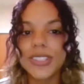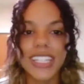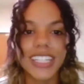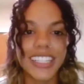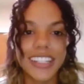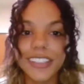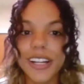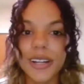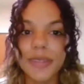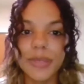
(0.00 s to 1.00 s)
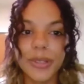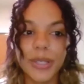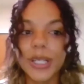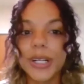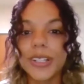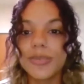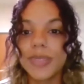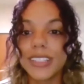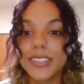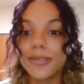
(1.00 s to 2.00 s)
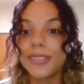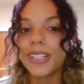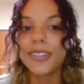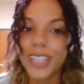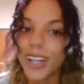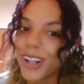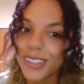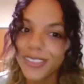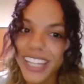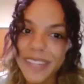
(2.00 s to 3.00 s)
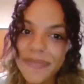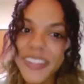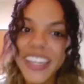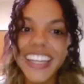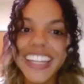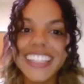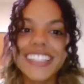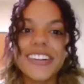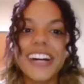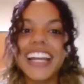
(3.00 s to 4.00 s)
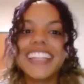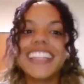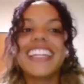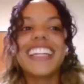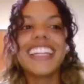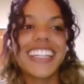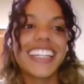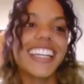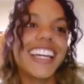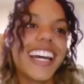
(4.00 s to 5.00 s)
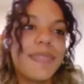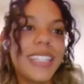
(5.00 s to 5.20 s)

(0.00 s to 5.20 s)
and a club who encourage me to do literally all of them. So I think, I